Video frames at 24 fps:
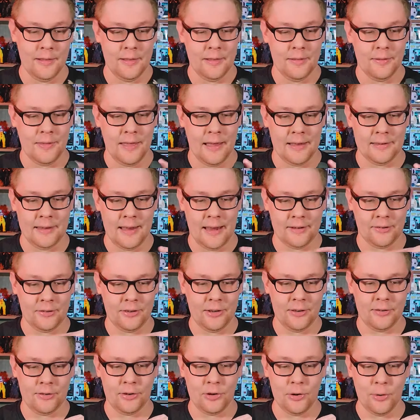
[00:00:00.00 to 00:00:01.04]
That's
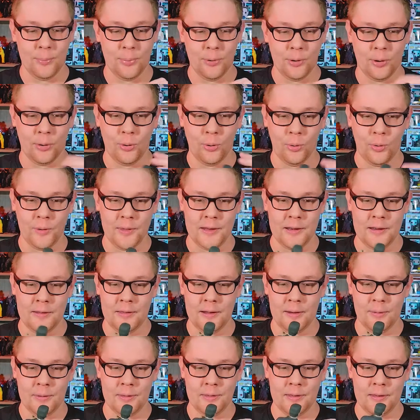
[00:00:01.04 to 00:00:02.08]
actually super cool what they did
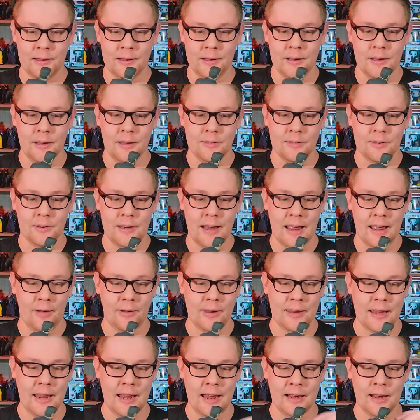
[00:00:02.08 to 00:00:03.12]
there with the, so now
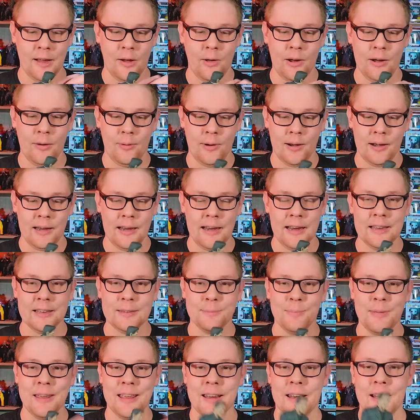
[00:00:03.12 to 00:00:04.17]
he can't go anywhere. He has
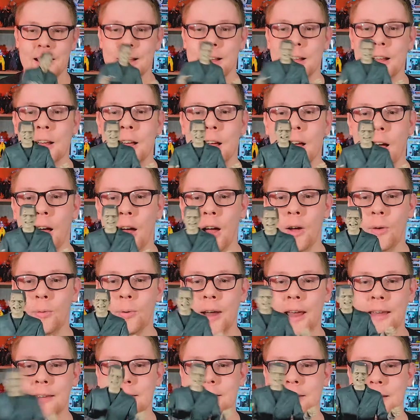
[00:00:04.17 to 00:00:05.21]
been
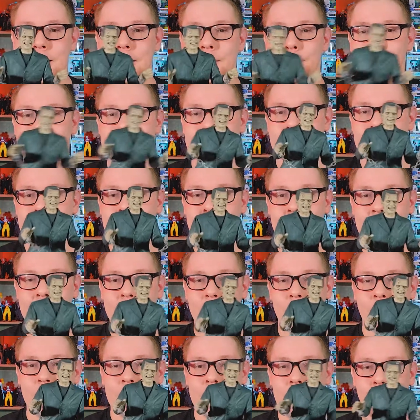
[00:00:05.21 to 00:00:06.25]
arrested. He can't
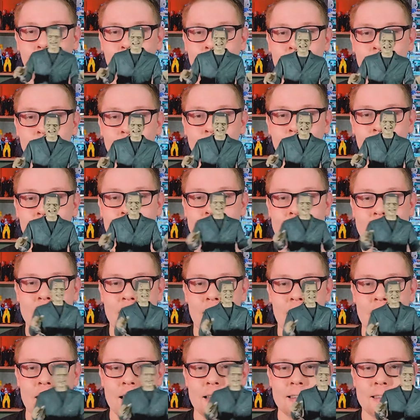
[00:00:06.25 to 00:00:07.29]
go anywhere.
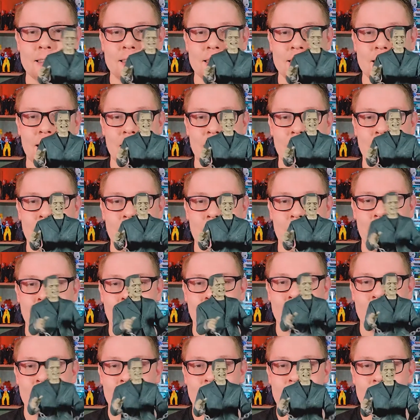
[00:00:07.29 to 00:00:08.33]
Frankenstein is stuck
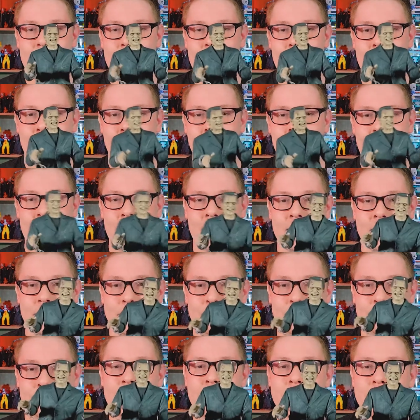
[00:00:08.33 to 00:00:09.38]
there.
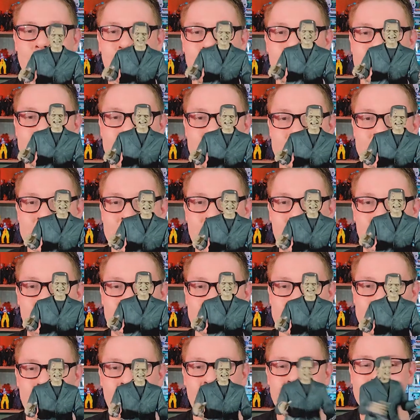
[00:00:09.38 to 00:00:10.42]
And so this is
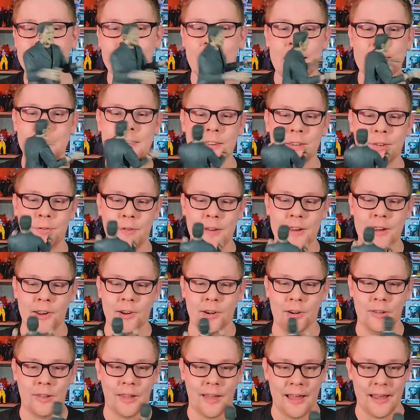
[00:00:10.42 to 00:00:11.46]
nice. I like this figure
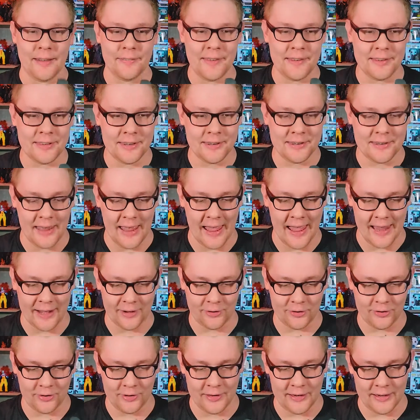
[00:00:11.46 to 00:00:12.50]
a lot. This is
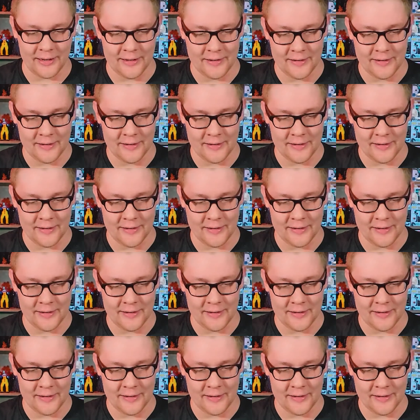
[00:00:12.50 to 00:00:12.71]
actually